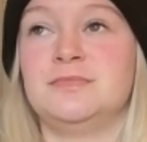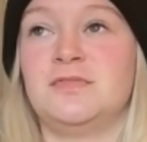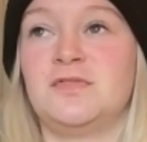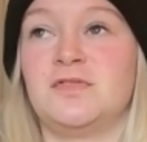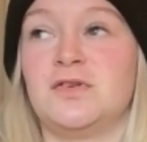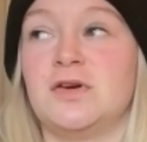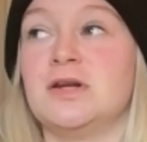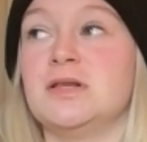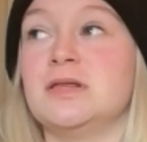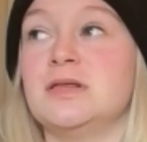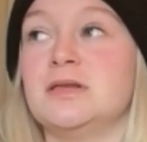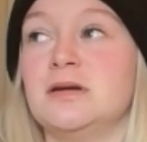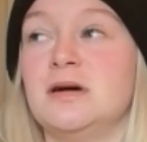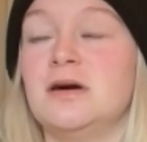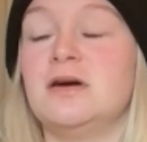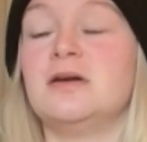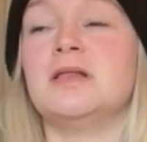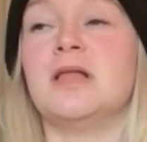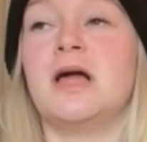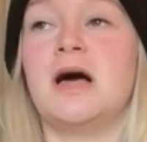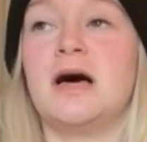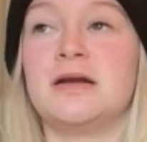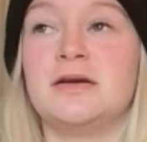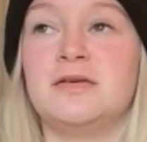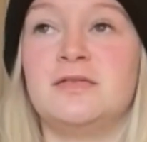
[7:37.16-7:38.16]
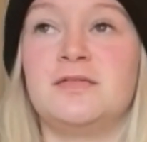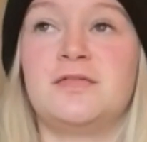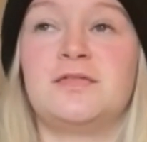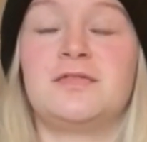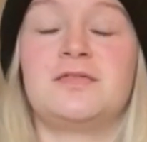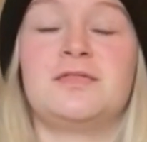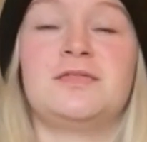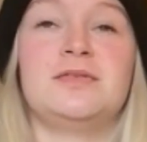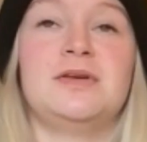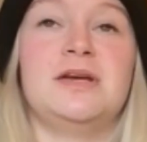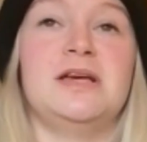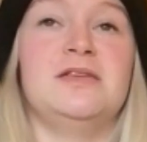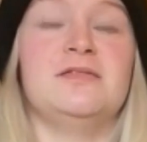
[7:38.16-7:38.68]
for a lot of
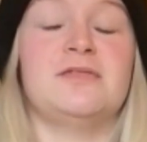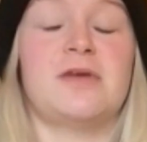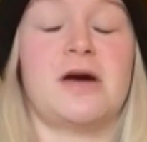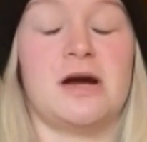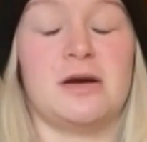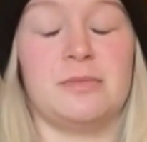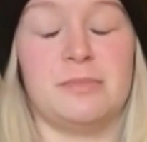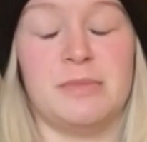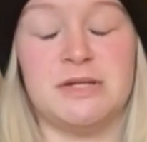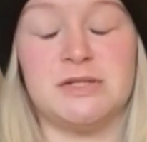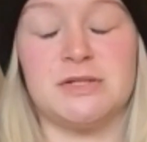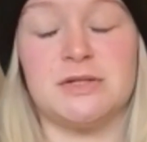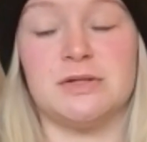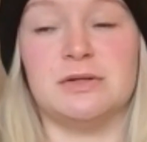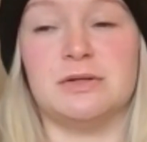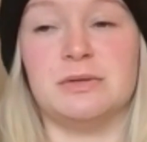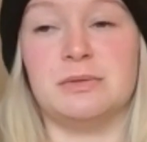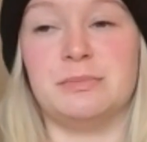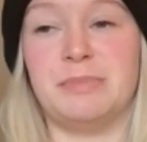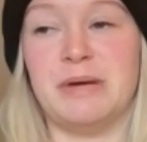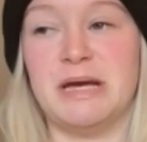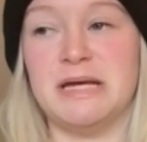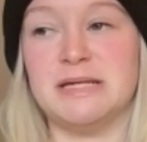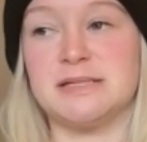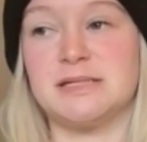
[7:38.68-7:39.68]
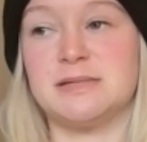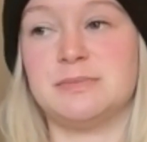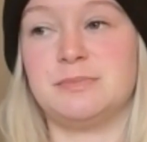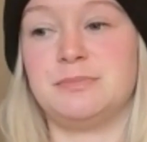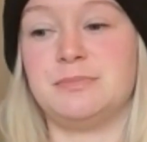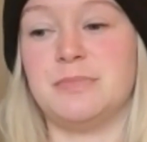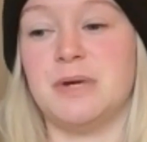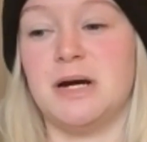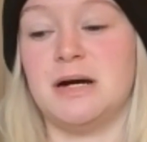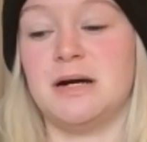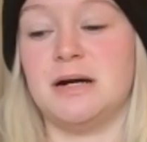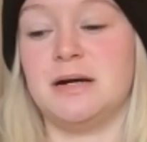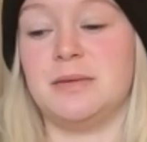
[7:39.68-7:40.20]
environmental based
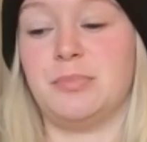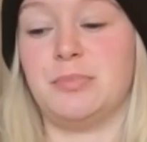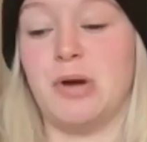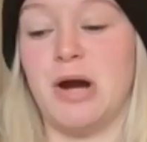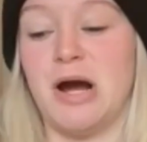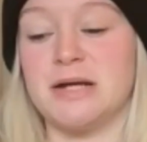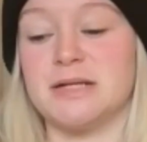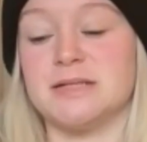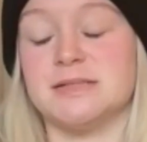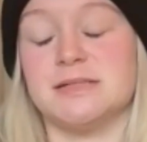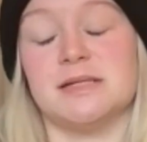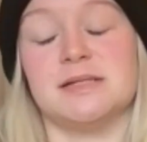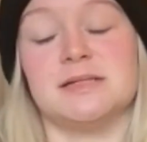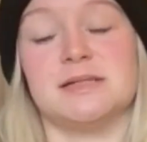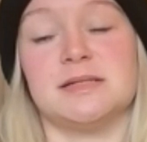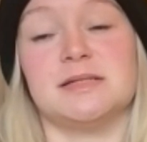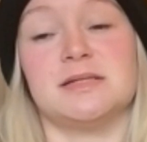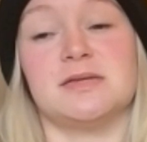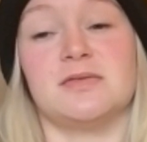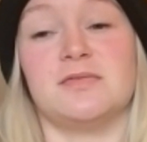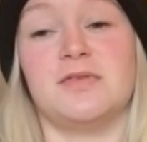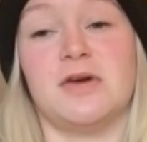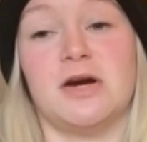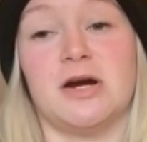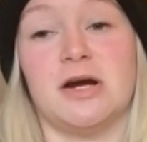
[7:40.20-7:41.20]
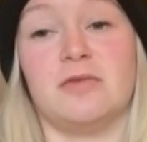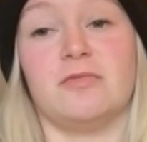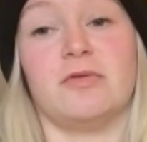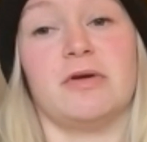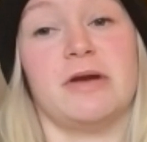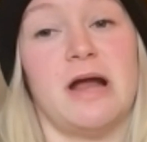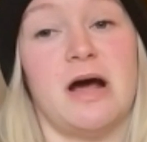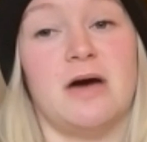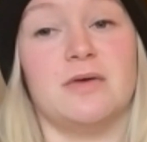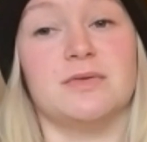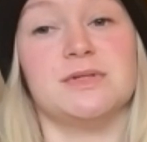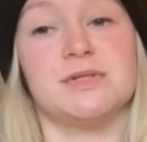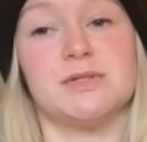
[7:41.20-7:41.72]
practices, it's a very
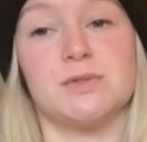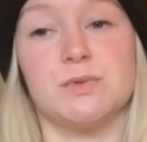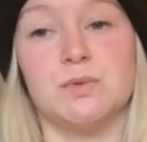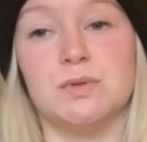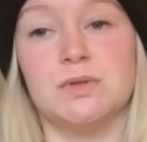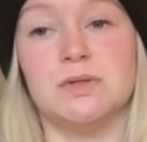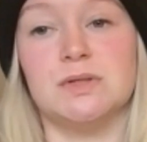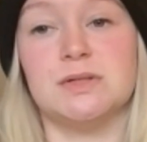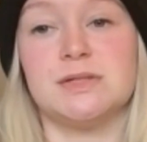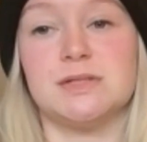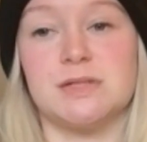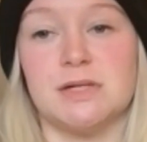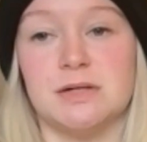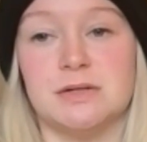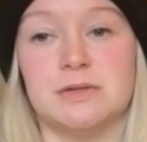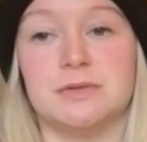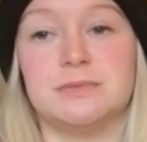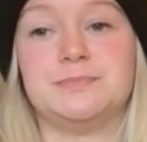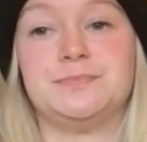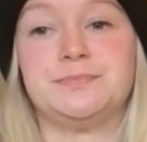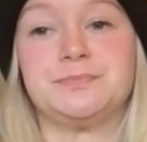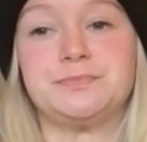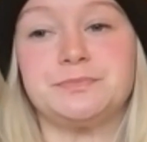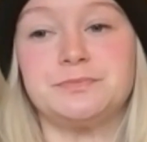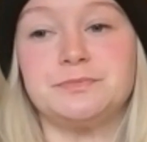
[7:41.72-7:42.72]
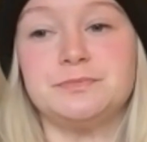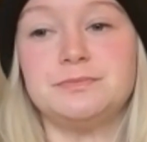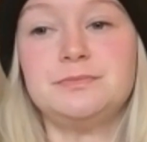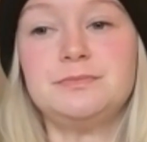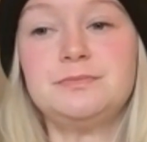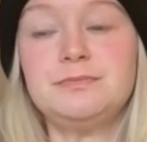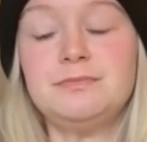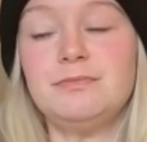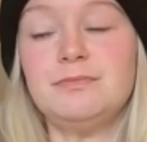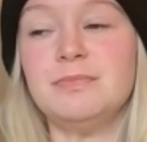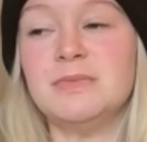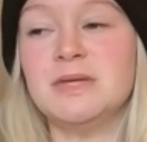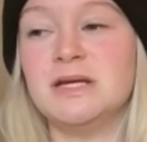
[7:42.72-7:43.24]
renowned school. So
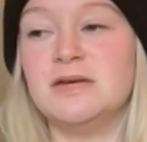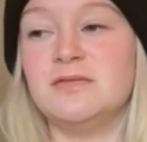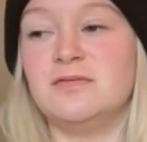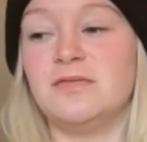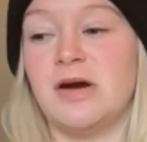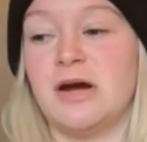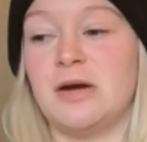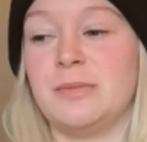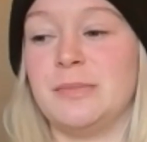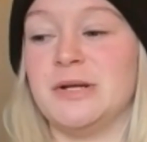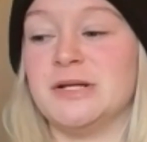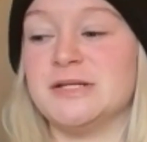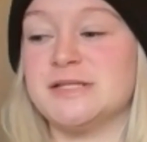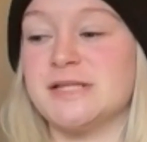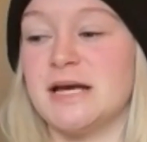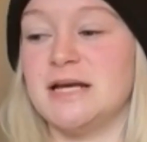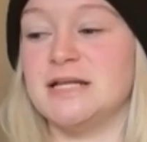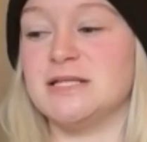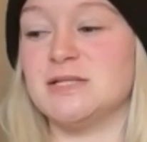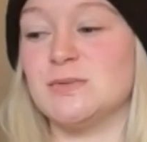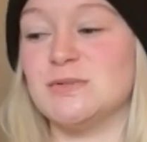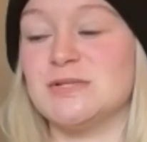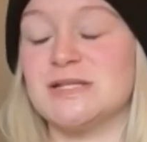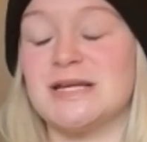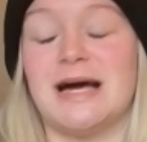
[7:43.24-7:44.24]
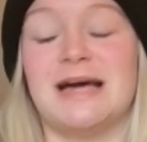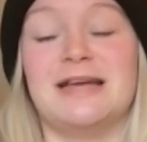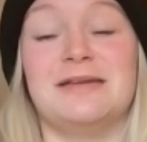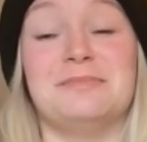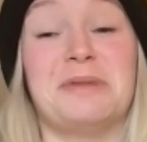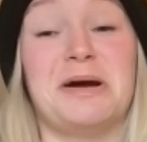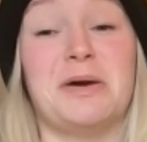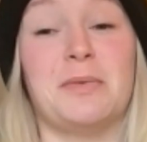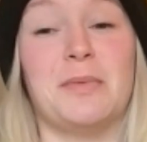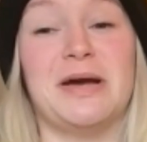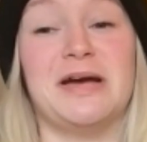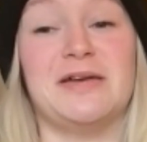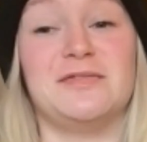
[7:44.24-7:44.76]
environmental science was kind of
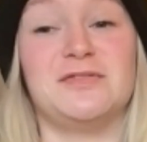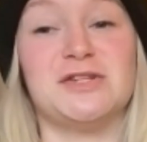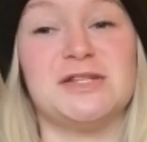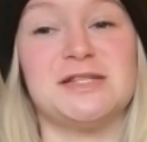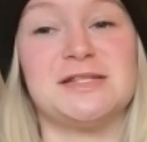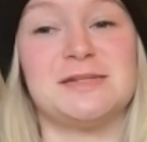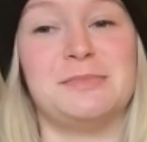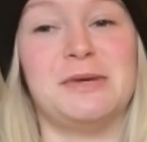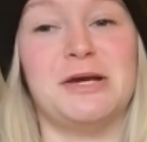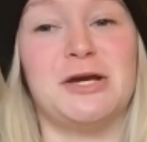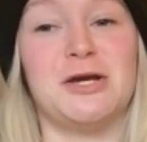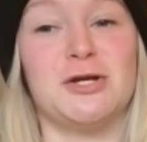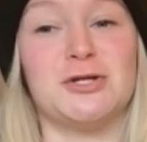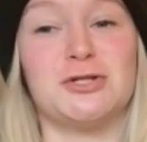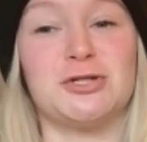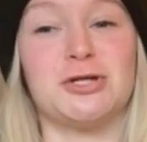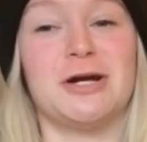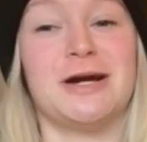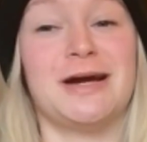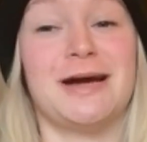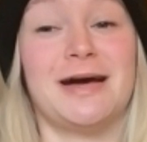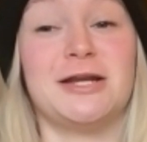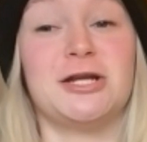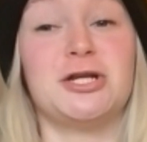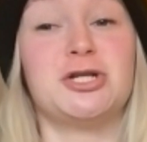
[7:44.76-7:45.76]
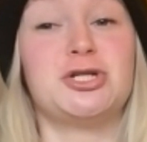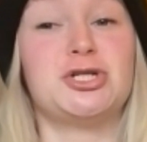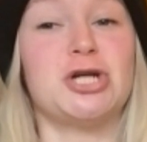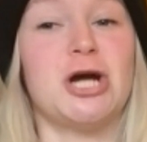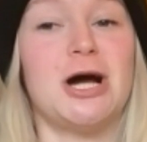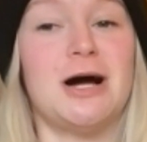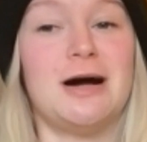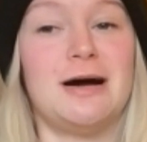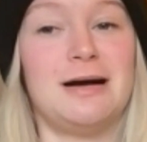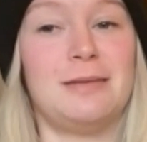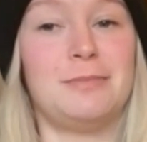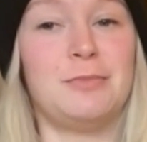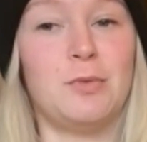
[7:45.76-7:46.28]
my way of just making sure I had a
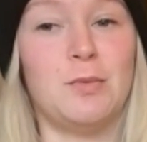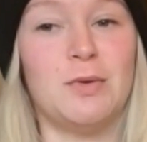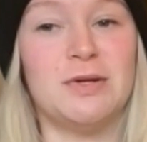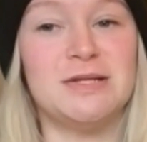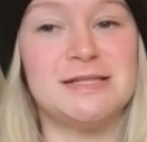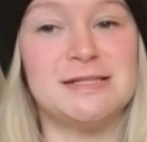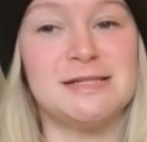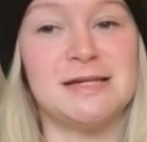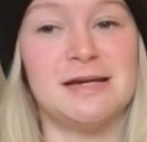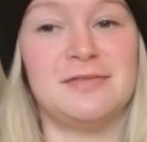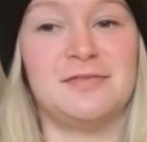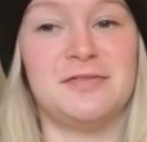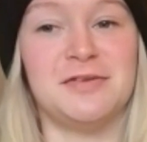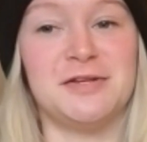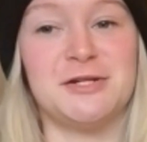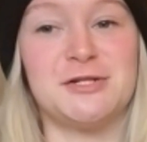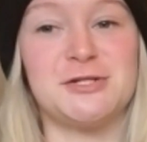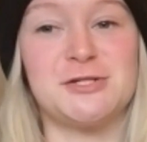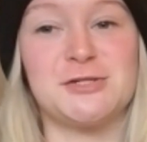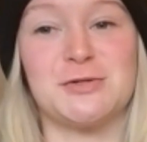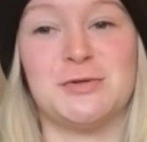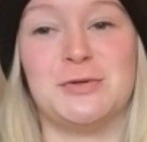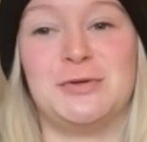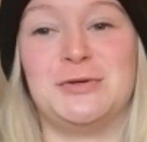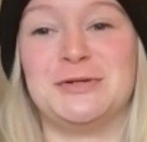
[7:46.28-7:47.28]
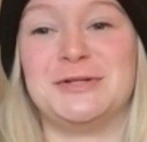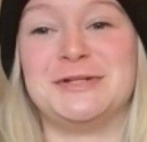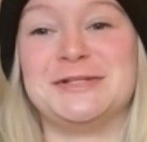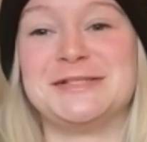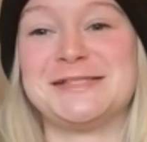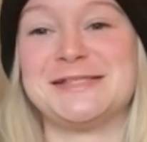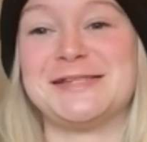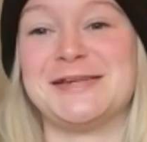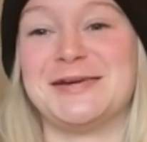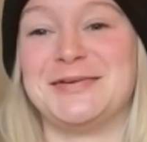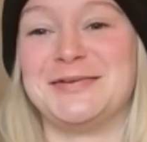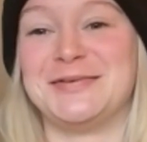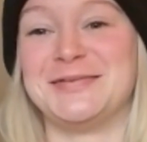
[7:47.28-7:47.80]
job once I finished school.
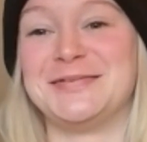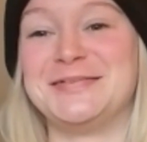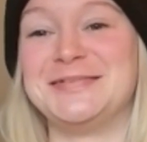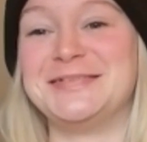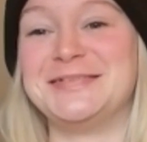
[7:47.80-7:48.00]
So